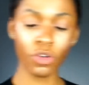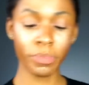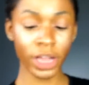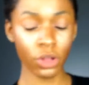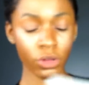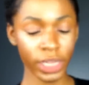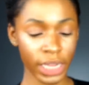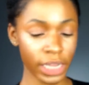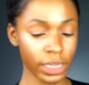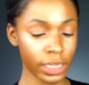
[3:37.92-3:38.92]
go with my Glow
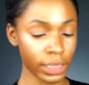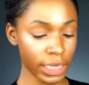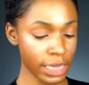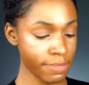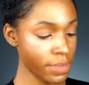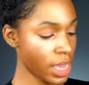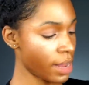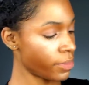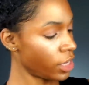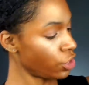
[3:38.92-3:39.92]
Kit in Gleam, and
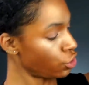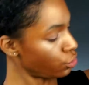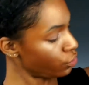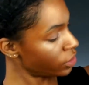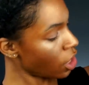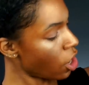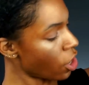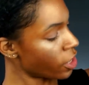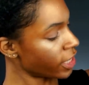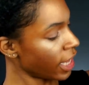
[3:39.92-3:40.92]
I'm gonna use
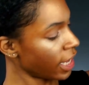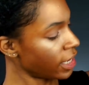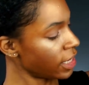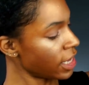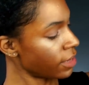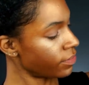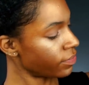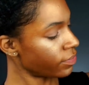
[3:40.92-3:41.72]
Hard Candy